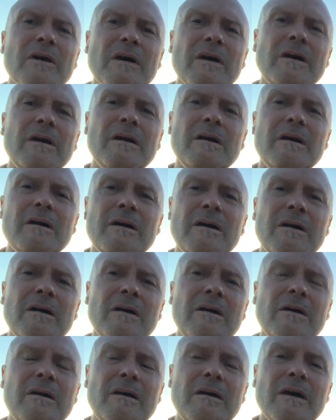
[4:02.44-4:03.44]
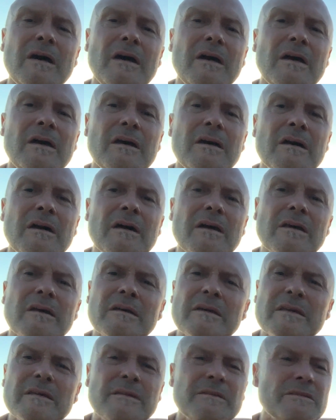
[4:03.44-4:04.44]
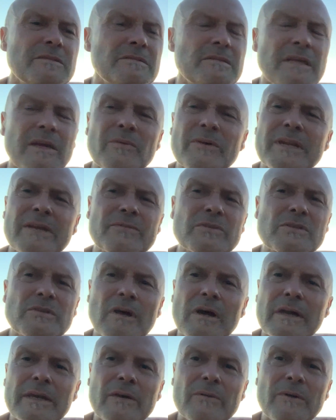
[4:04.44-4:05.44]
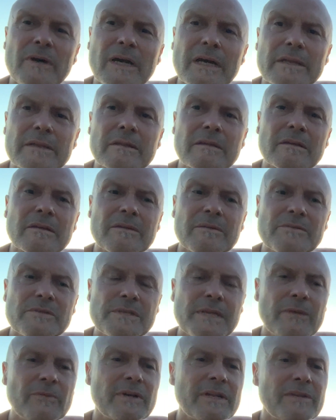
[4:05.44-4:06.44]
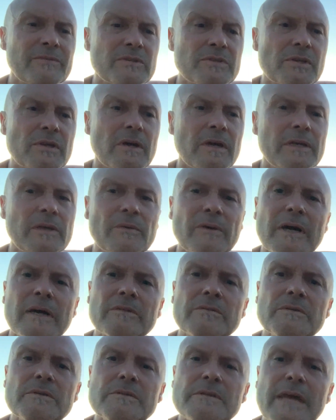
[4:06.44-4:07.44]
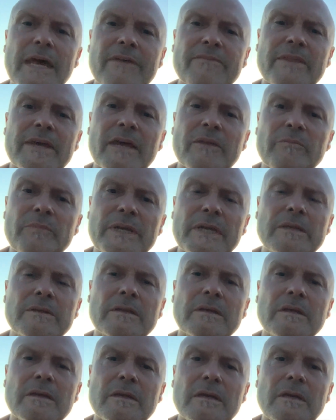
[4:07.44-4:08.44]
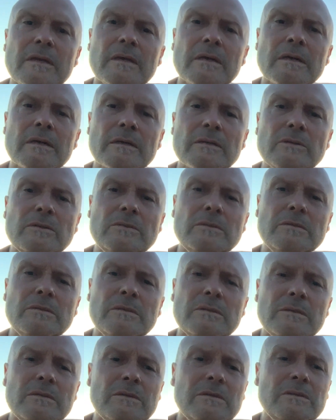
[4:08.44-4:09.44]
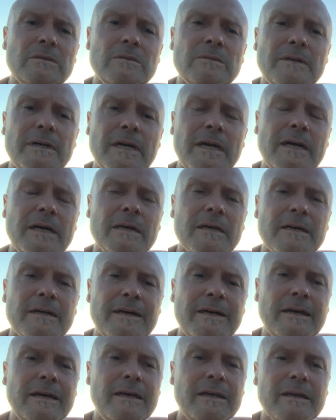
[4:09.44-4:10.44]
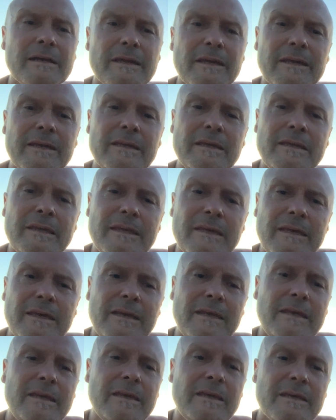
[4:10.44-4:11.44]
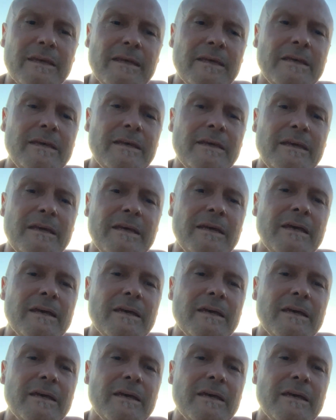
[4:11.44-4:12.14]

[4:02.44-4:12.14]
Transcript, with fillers: Uh, say whatever song you want. Sing whatever song you want. Just have that beat. Ah, ah, hey, ah,